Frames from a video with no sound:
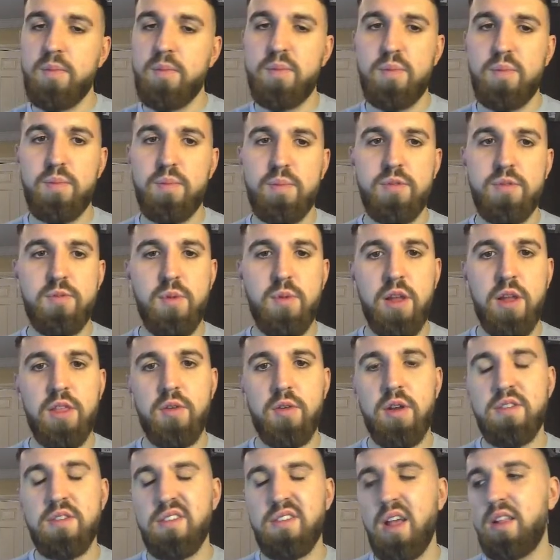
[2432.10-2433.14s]
spread the
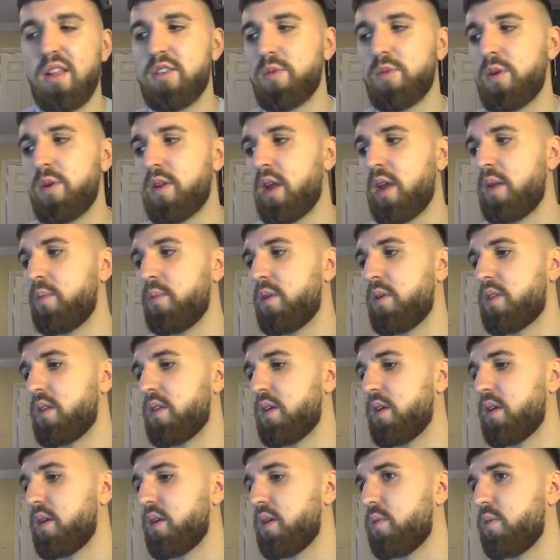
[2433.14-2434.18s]
risk elsewhere then with
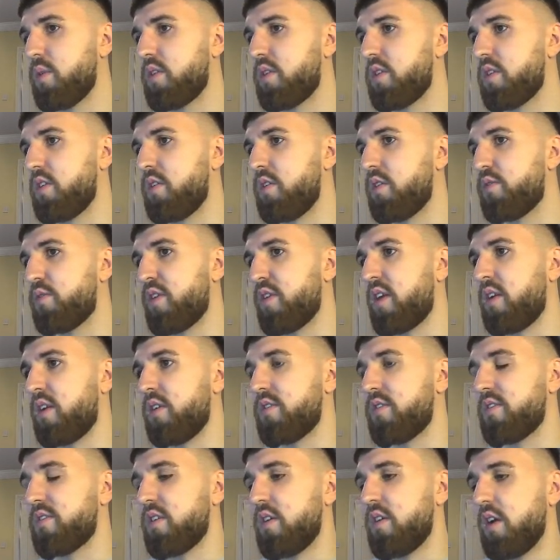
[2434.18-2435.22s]
the 2 defenders,
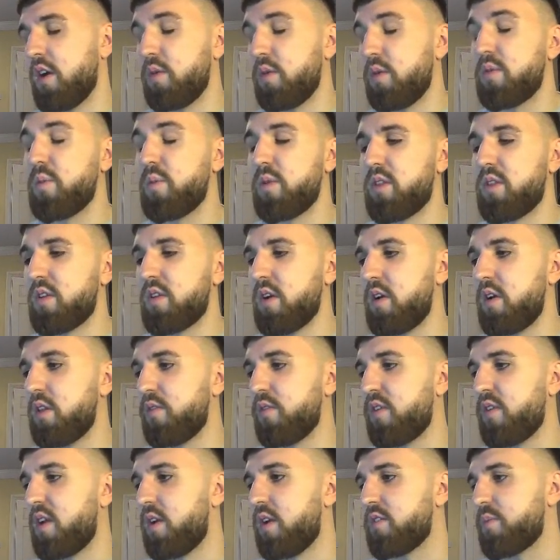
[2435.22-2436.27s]
or with the 3rd
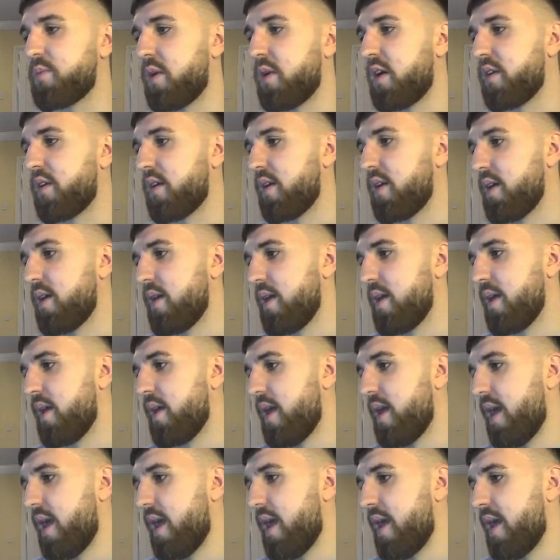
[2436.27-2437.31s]
defender spot.
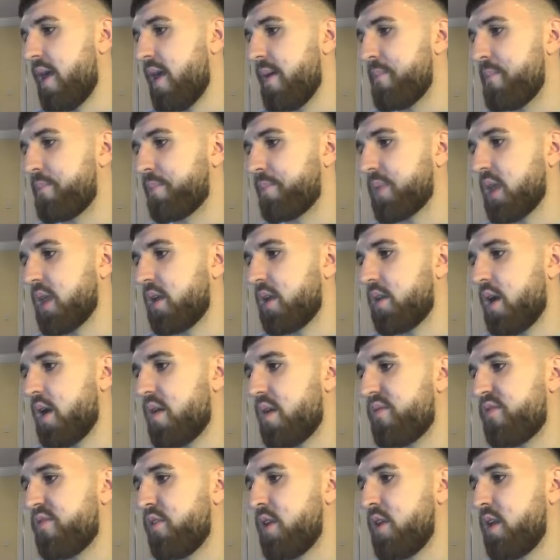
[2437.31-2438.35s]

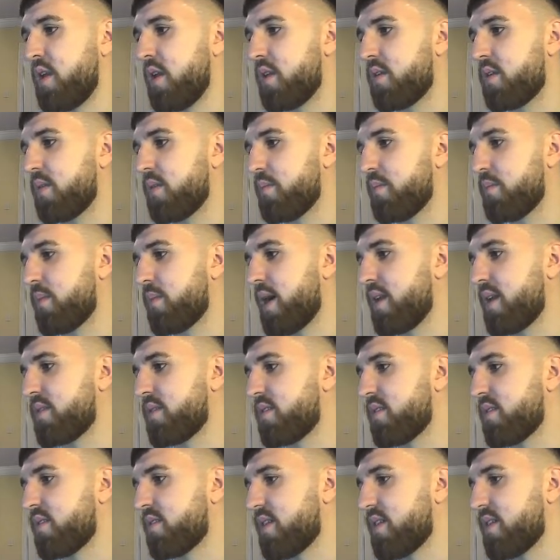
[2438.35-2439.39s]
Non-free hit, Madison to
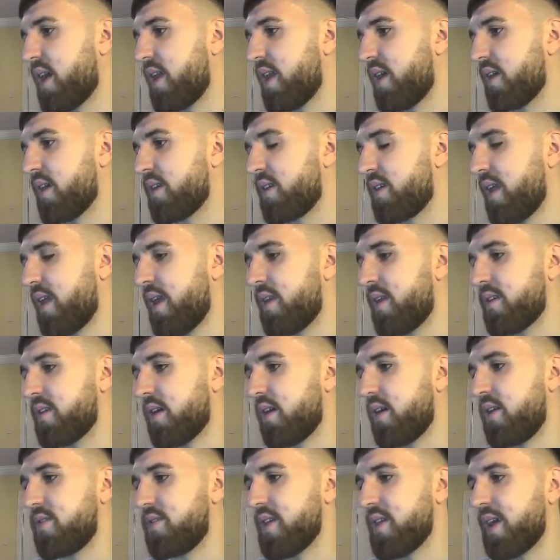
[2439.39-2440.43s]
Salah, Kane to
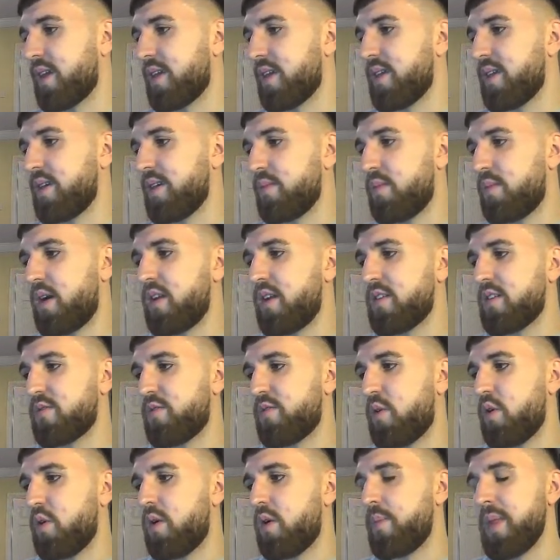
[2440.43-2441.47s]
Isaac,
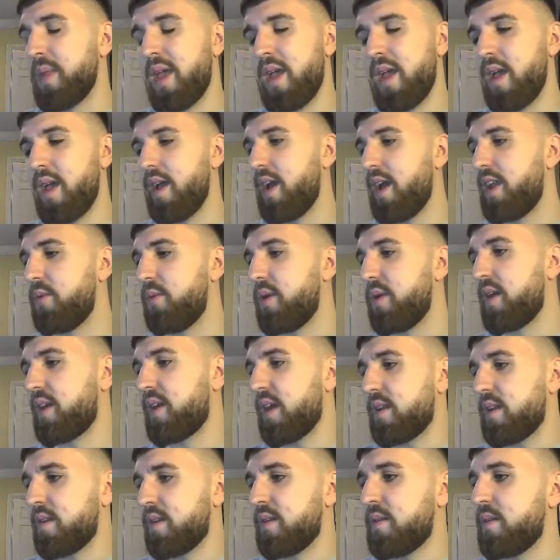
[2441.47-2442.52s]
-4. Anyway,
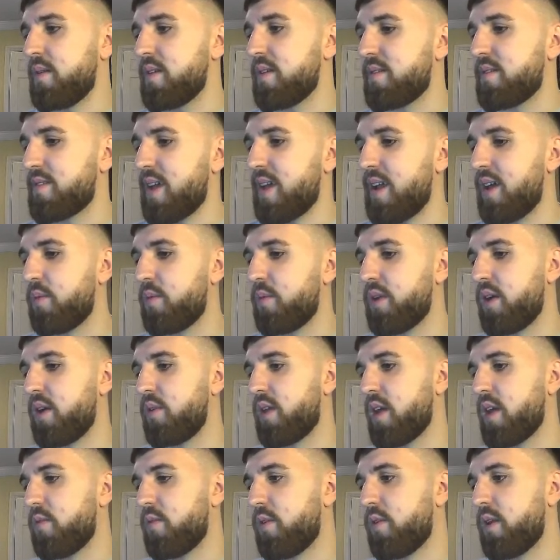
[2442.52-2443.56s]
getting Salah without
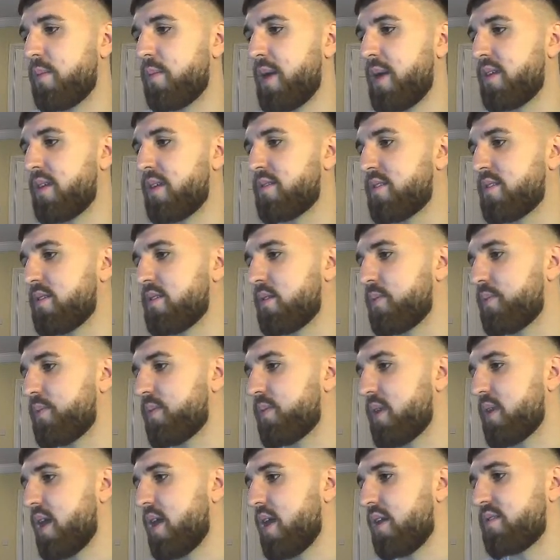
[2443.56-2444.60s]
getting rid of Madison,
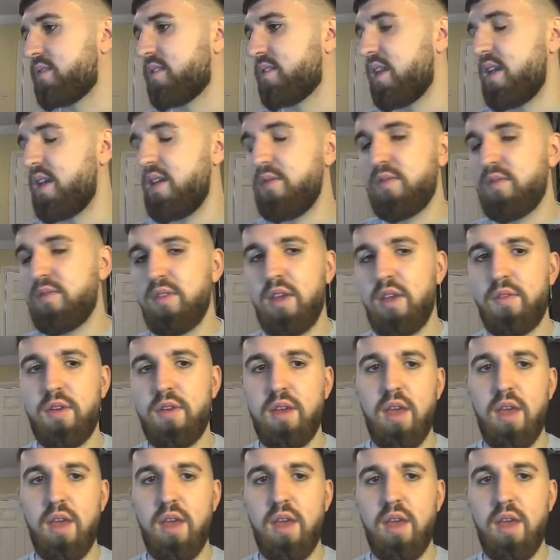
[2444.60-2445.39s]
Steve, if you